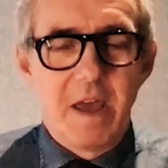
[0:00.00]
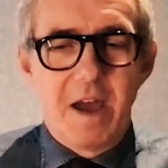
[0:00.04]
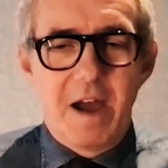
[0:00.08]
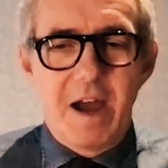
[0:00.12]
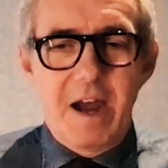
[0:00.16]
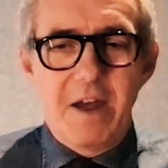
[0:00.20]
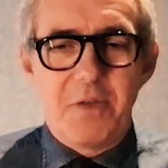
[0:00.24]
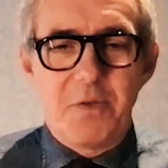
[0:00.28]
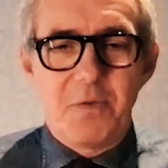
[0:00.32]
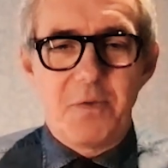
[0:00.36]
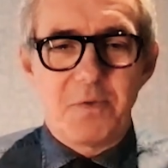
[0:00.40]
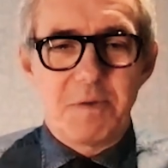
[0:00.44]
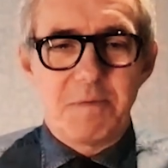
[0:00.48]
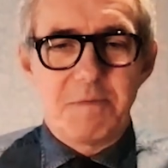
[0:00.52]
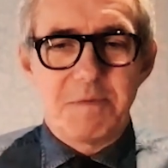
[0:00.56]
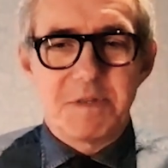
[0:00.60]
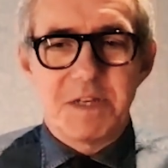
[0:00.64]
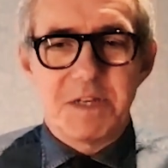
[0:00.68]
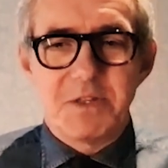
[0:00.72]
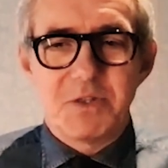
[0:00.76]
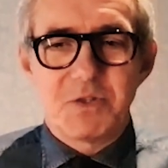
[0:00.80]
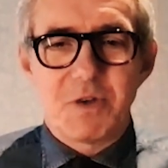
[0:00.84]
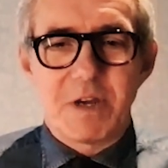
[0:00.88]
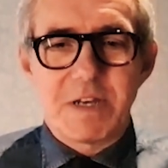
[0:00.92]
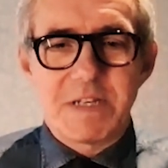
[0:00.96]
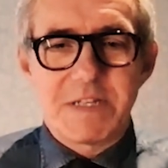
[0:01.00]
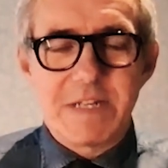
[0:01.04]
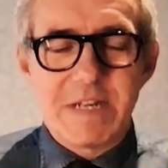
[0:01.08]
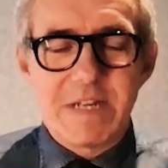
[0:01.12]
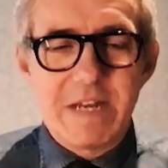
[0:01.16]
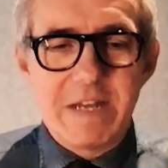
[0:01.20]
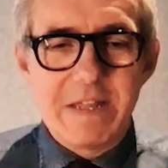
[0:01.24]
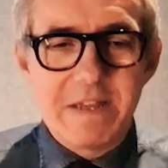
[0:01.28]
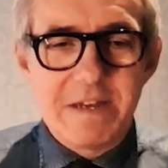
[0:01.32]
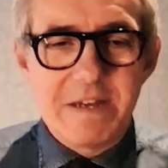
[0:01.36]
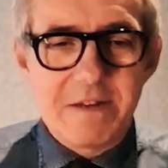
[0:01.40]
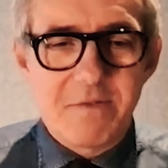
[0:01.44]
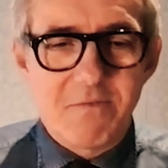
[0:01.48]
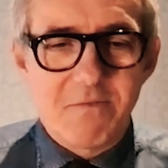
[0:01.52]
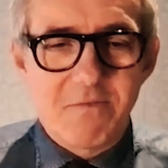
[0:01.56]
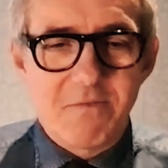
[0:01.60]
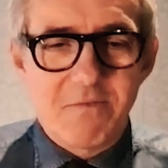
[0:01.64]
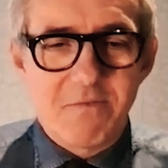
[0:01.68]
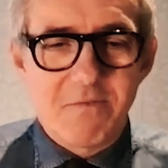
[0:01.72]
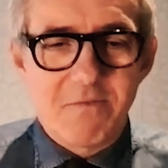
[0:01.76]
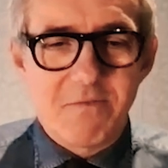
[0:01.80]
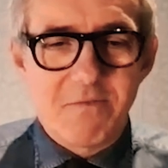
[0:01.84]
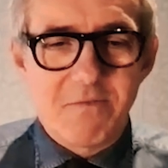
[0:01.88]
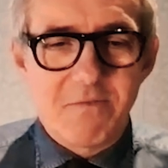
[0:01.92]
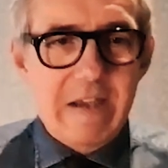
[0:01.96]
I thought it was interesting that
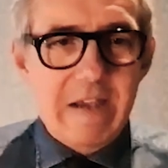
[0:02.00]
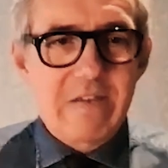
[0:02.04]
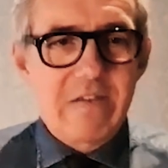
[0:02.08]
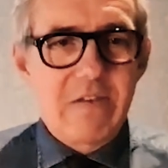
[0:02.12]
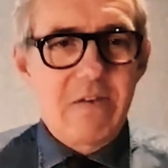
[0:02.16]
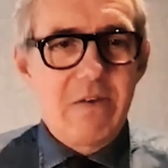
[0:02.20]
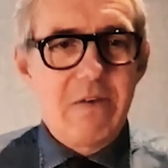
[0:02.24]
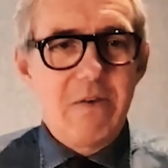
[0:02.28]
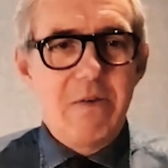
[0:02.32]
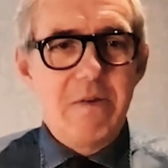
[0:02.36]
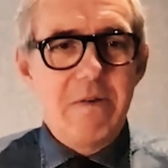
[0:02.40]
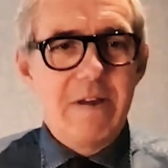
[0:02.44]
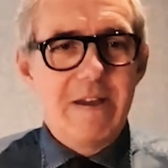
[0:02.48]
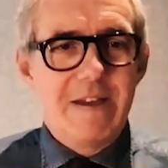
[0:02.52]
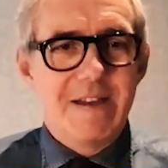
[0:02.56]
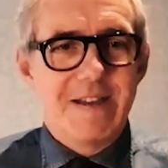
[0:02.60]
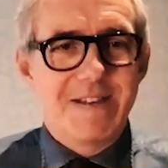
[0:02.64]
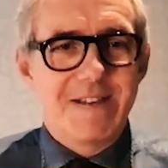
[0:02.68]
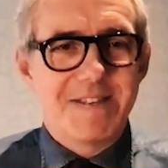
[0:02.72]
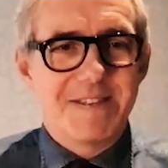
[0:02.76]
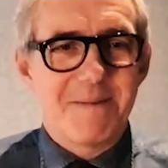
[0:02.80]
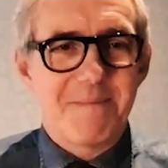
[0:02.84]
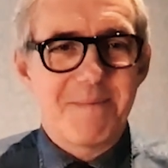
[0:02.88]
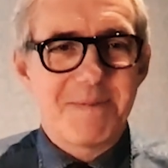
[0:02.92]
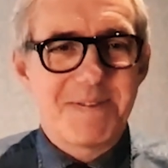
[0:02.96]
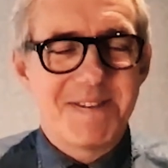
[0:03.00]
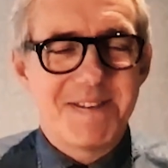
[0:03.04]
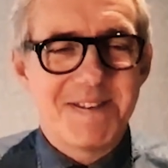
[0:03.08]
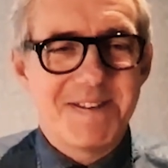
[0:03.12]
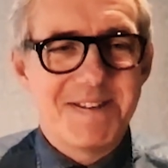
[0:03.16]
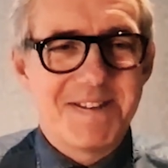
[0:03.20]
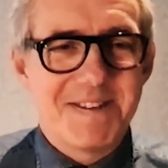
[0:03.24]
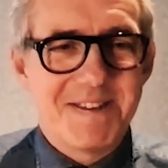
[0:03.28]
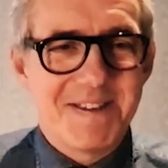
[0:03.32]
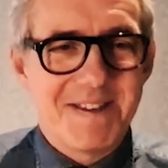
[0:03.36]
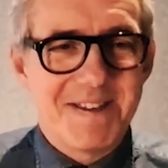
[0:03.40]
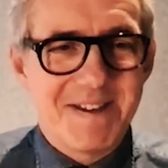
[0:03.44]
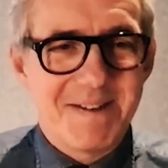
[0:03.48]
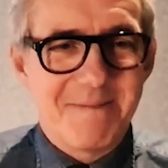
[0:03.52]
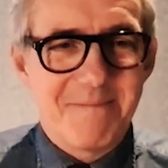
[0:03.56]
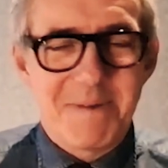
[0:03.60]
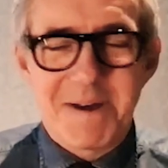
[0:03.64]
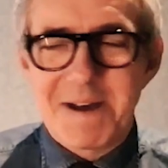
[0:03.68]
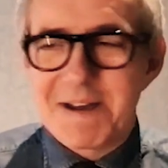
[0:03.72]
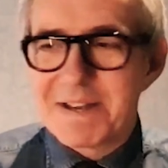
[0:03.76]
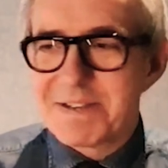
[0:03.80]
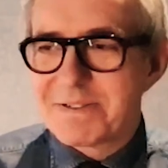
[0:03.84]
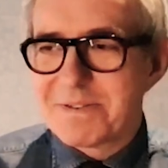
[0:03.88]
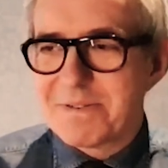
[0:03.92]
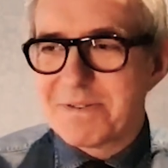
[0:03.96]
Rolex, who exhibited at
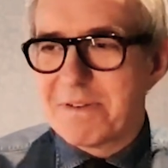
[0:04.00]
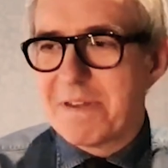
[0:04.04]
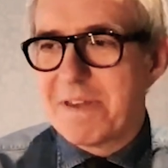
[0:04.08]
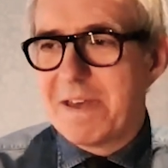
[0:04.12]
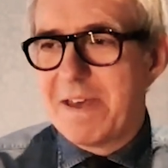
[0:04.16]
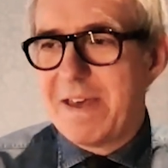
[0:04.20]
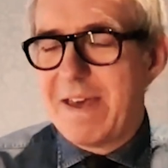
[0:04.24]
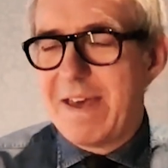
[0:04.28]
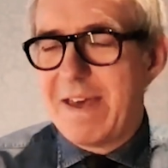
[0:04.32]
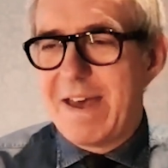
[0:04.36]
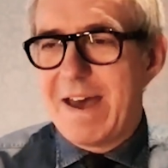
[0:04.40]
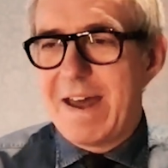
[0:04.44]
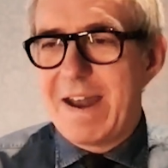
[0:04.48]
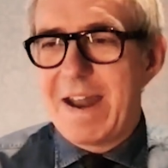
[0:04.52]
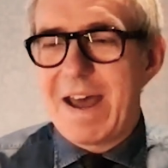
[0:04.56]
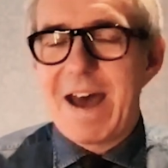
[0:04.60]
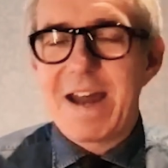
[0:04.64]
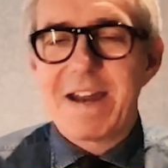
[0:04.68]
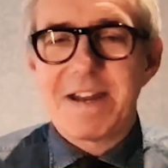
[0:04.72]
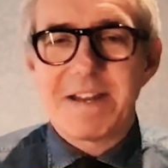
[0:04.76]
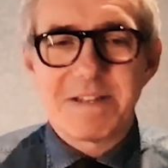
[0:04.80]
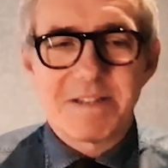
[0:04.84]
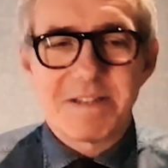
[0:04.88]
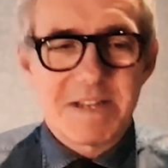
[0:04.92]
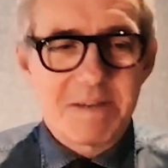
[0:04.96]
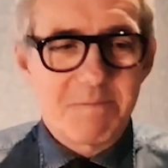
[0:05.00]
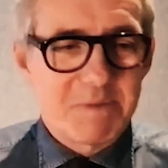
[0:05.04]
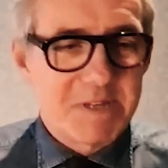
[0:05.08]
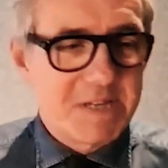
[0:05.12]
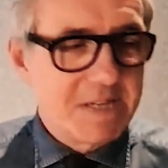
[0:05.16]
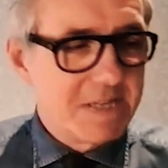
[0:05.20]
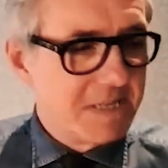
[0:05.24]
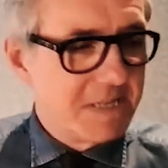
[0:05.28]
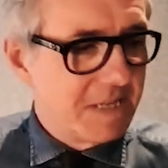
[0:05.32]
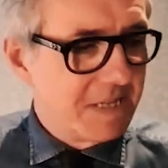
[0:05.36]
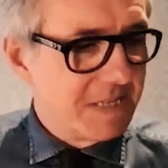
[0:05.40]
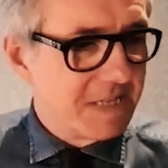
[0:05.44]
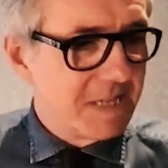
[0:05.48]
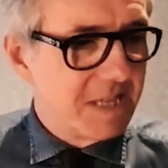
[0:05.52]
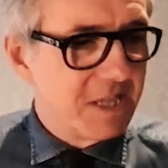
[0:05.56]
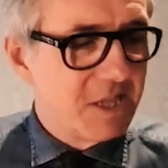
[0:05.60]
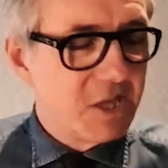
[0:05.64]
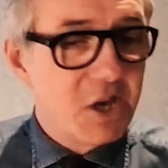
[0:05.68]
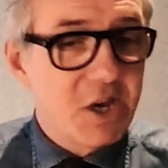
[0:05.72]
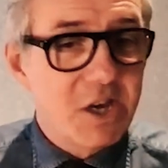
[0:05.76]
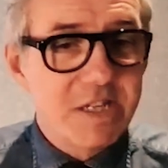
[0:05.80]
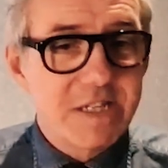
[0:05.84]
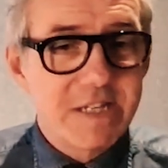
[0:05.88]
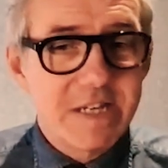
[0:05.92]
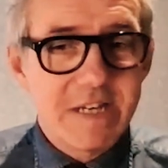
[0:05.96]
Basel and had exhibited since the
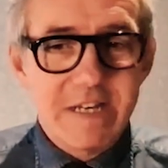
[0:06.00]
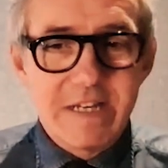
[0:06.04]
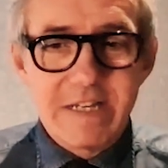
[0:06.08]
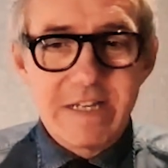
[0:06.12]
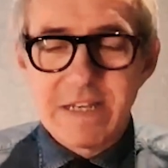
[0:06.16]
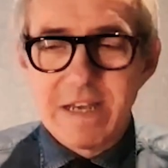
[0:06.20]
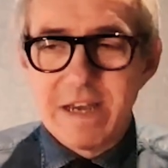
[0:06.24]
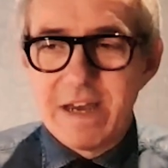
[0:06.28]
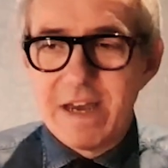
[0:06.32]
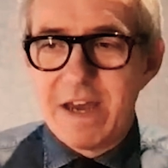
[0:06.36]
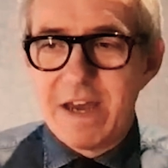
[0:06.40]
30s,